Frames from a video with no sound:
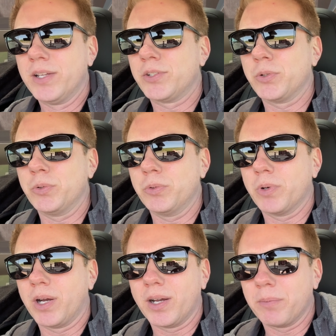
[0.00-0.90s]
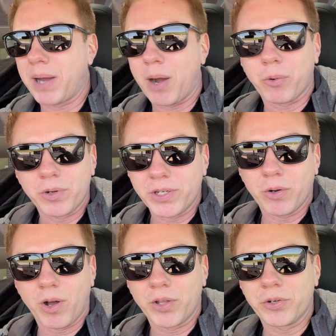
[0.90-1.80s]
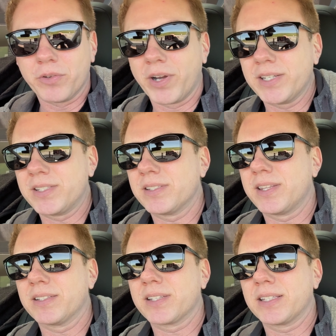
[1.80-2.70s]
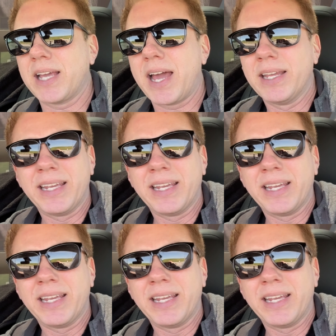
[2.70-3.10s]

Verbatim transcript: to uh, power, you know, all your devices, things like that,